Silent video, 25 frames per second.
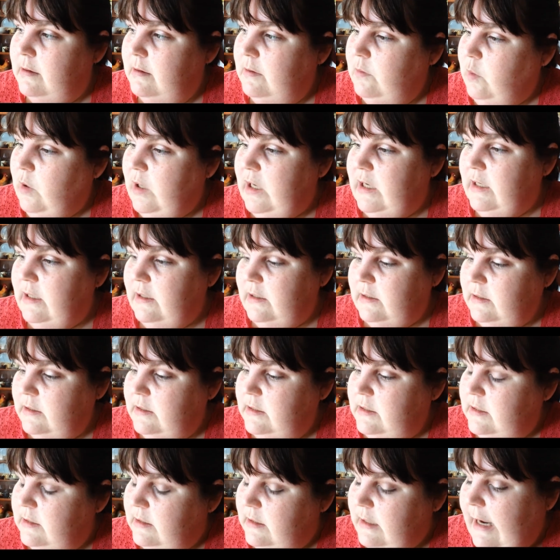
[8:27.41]

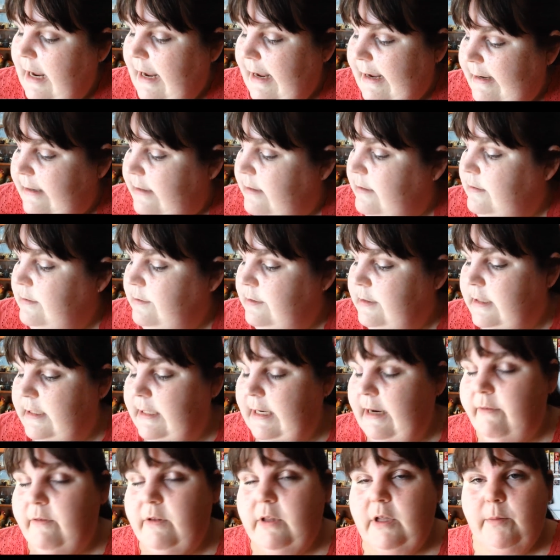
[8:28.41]
walked and did
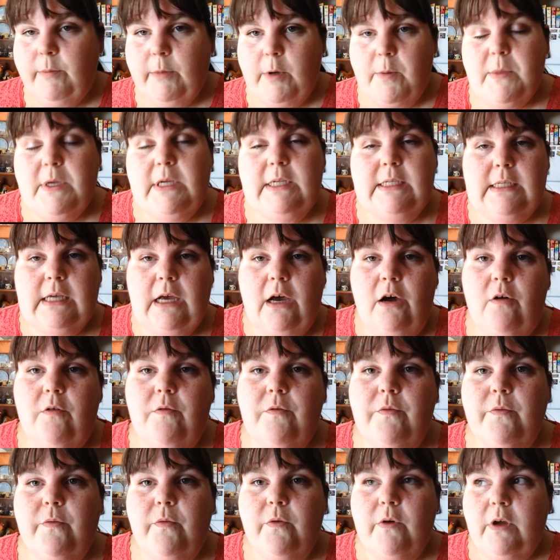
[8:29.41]
everything by
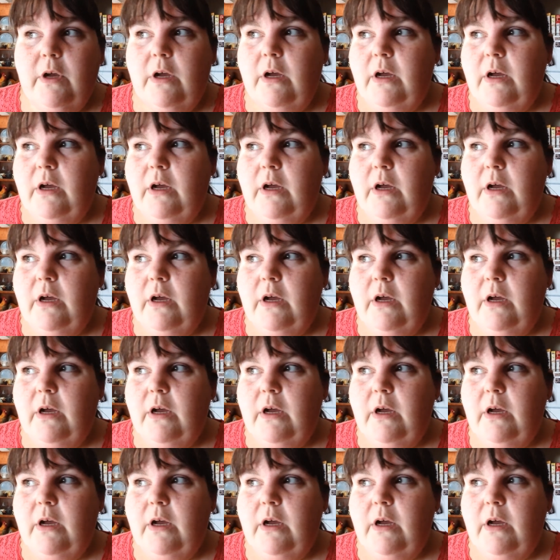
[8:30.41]
myself,